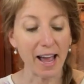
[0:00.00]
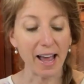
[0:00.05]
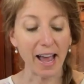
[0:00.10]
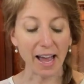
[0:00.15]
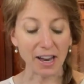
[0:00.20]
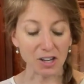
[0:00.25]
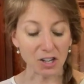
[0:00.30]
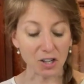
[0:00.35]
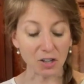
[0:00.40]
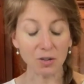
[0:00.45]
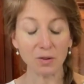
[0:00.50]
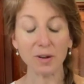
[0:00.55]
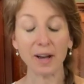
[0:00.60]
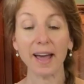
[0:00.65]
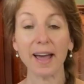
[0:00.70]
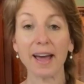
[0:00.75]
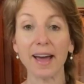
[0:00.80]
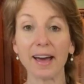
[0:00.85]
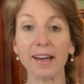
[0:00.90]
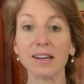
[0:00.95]
And you
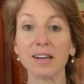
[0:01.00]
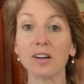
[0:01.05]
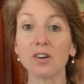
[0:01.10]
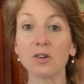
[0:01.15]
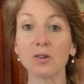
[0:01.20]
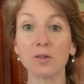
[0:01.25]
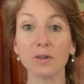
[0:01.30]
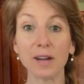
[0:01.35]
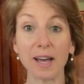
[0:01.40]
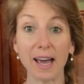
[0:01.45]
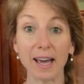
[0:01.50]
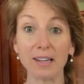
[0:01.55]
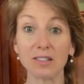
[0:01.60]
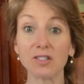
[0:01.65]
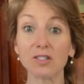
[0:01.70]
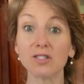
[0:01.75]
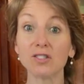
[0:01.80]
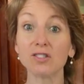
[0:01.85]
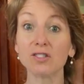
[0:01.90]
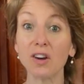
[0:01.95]
can create
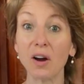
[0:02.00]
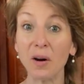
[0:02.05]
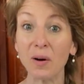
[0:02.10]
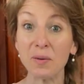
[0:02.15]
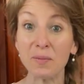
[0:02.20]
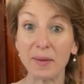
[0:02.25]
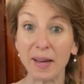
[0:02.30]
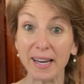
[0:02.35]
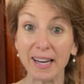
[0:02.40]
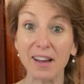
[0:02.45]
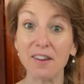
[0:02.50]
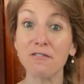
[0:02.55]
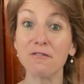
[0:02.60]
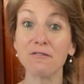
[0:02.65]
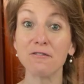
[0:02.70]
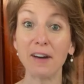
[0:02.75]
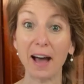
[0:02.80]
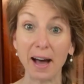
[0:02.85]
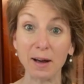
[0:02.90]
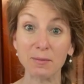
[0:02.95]
so many
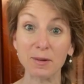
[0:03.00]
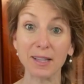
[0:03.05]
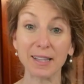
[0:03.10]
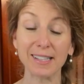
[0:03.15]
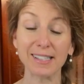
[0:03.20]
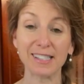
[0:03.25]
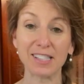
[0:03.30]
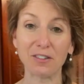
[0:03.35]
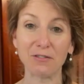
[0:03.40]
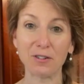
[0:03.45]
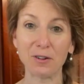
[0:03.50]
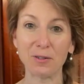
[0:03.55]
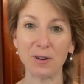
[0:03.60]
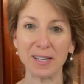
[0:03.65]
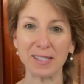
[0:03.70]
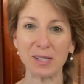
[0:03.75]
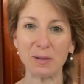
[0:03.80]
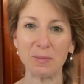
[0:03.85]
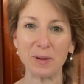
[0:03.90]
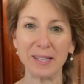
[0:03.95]
fabulous different
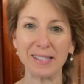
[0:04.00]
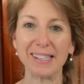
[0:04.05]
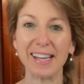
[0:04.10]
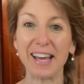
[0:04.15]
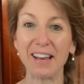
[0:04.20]
recipes.